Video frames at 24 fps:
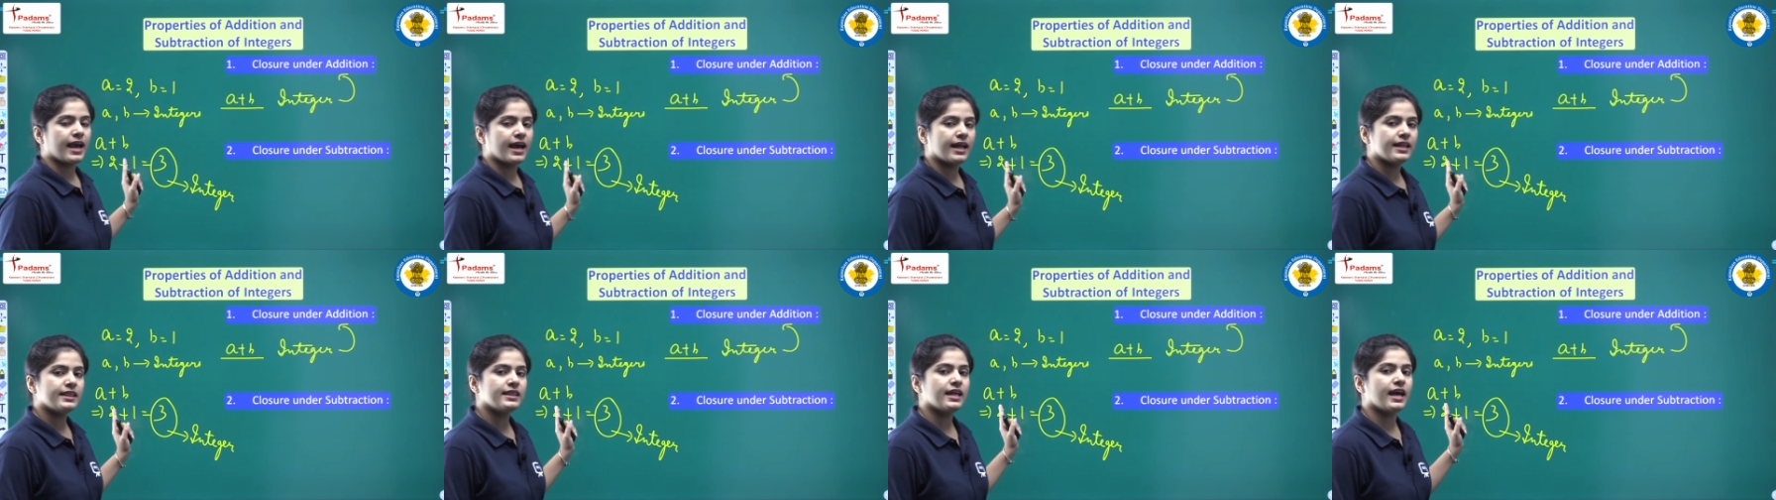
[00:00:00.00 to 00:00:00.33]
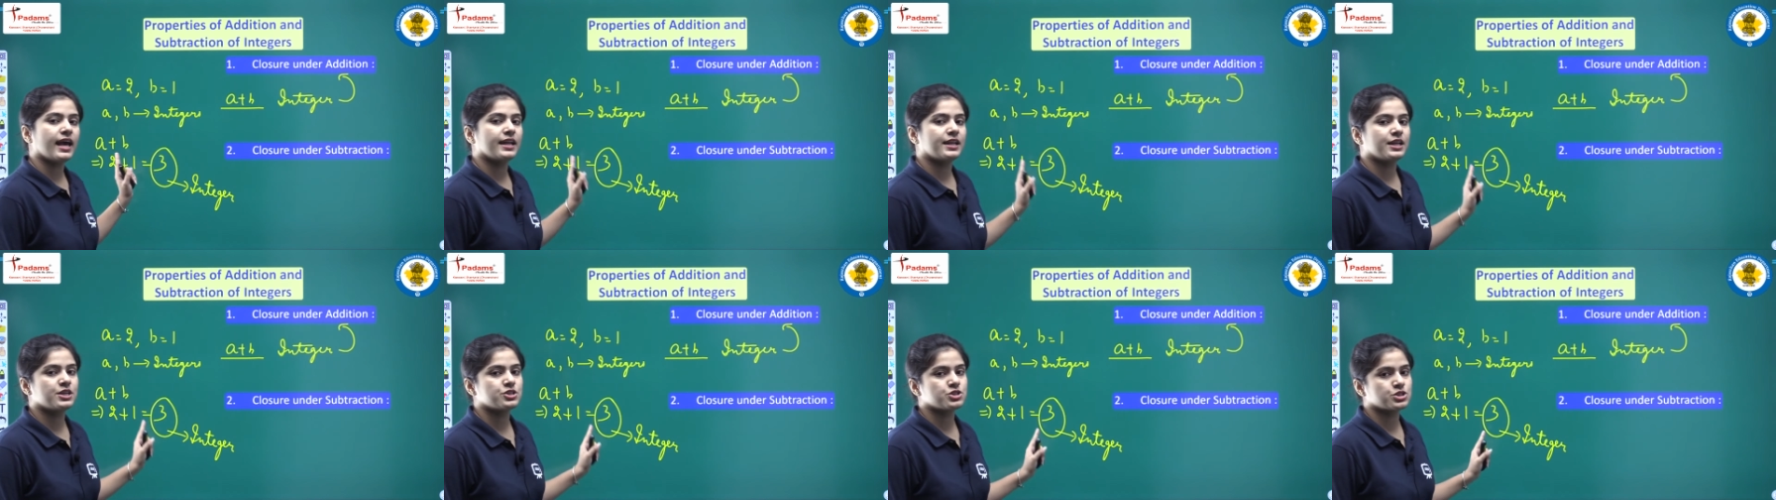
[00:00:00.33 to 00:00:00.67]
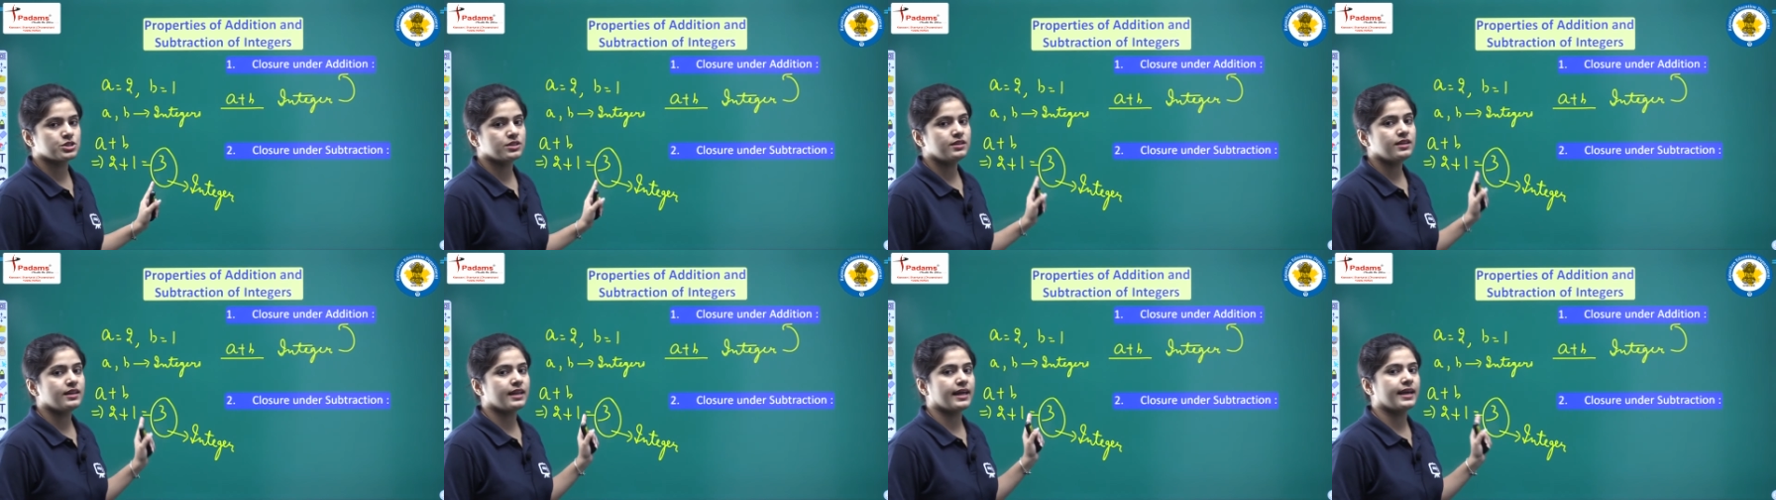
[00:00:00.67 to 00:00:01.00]
and the
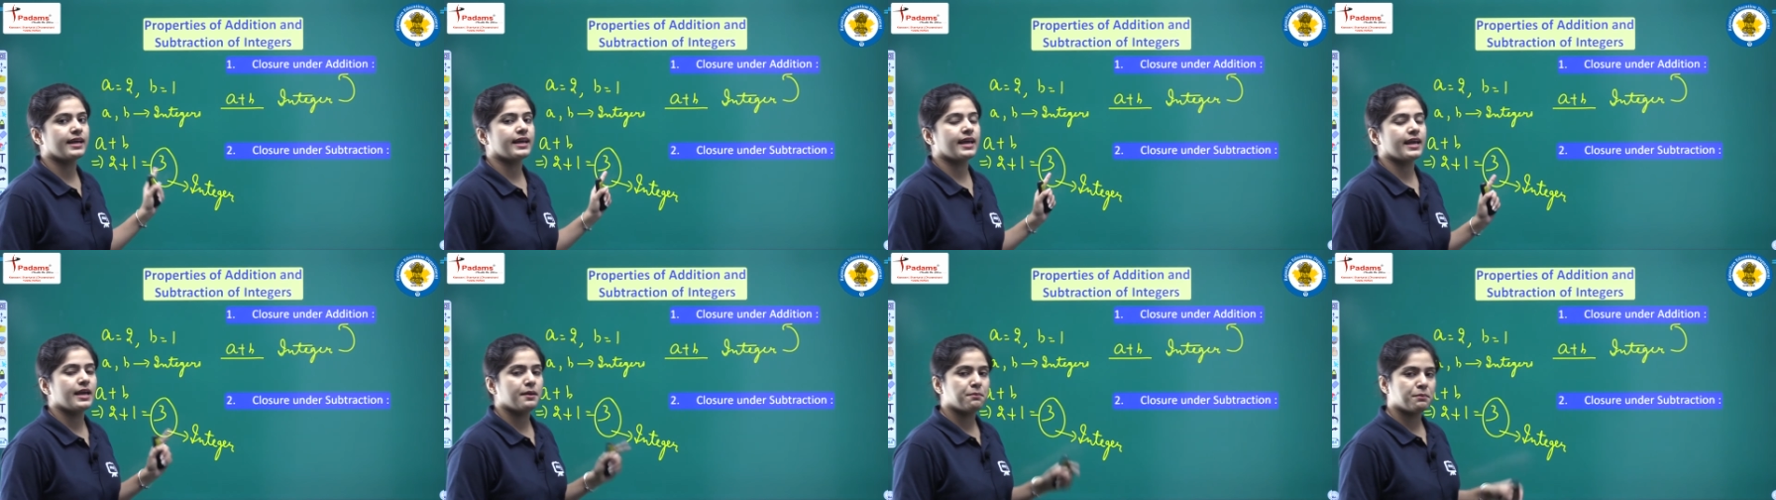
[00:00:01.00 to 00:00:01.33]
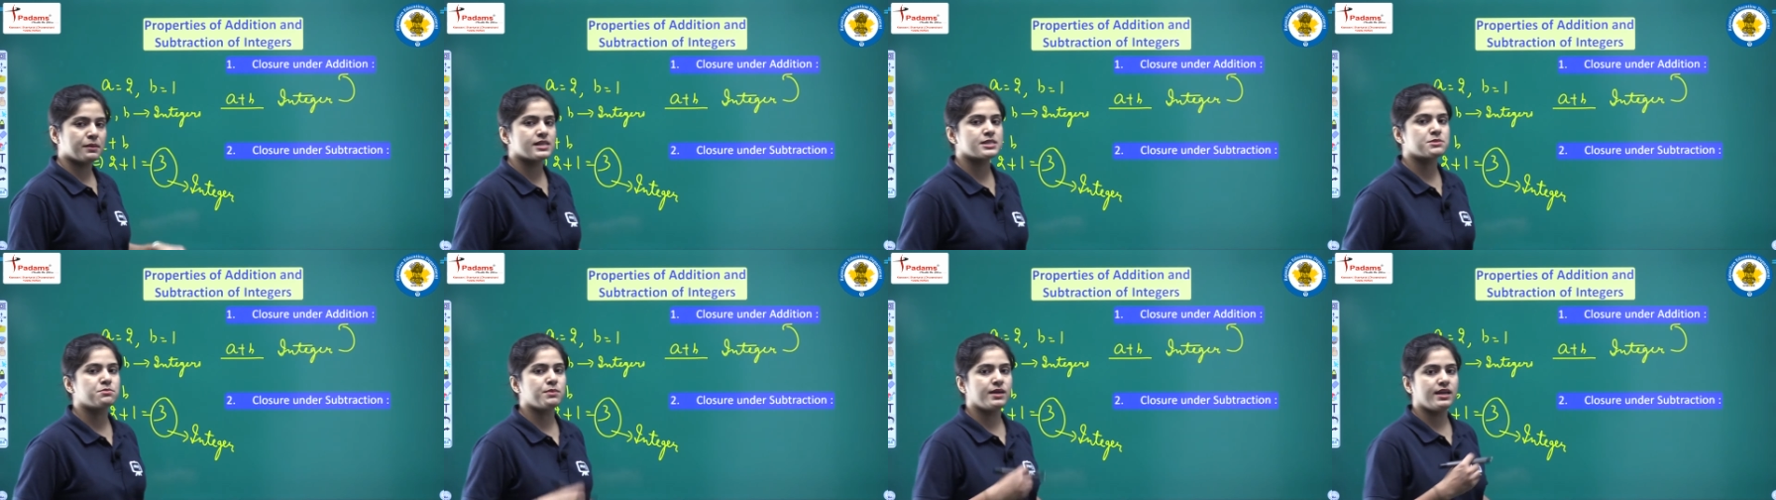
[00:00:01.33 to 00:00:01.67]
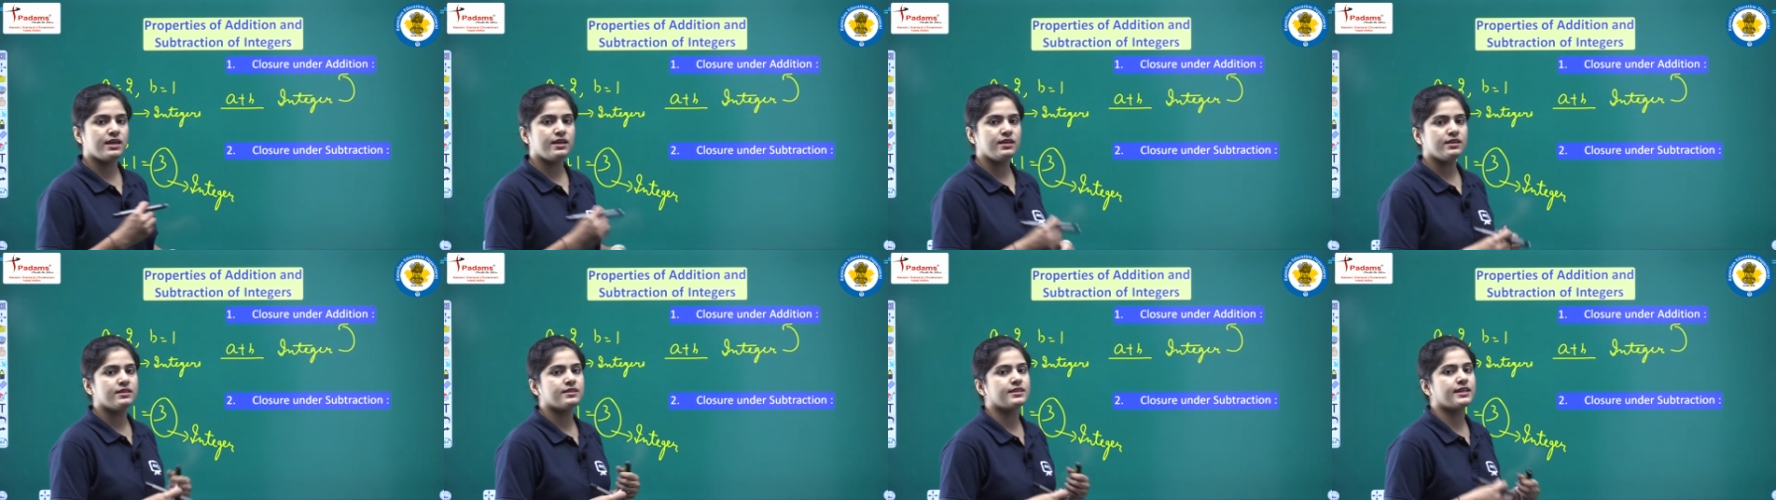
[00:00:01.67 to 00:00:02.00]
addition like a plus
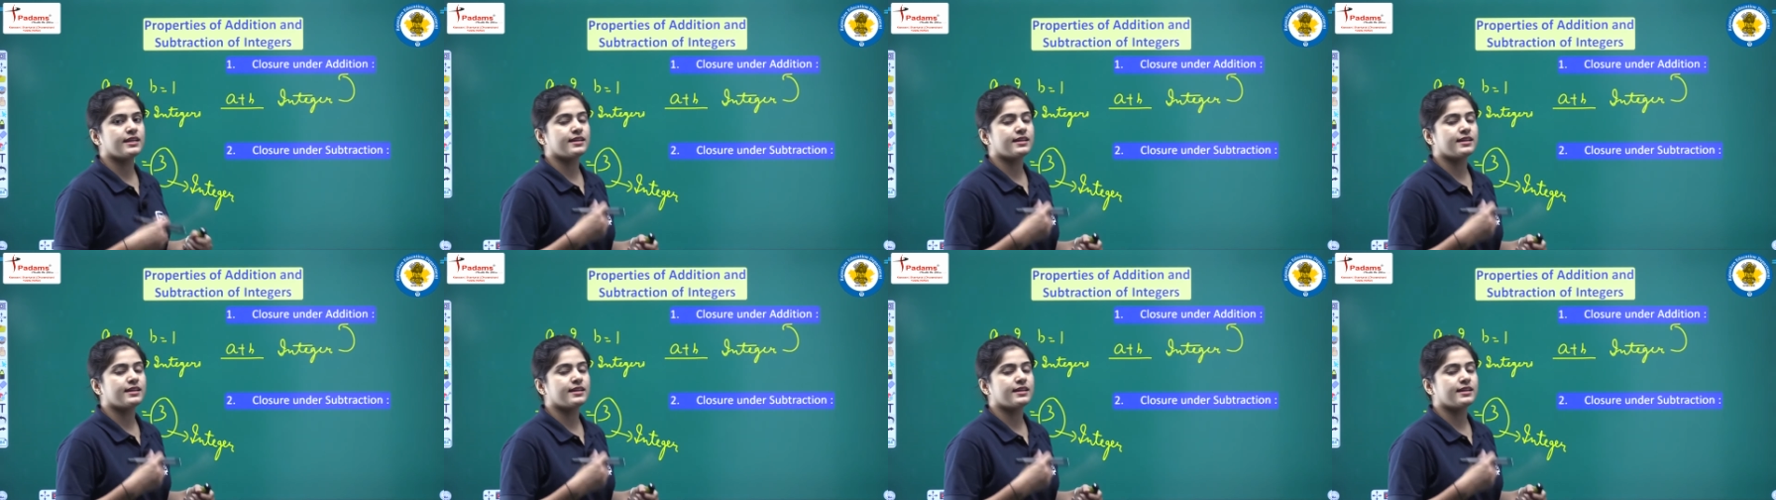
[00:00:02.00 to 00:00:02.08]
b,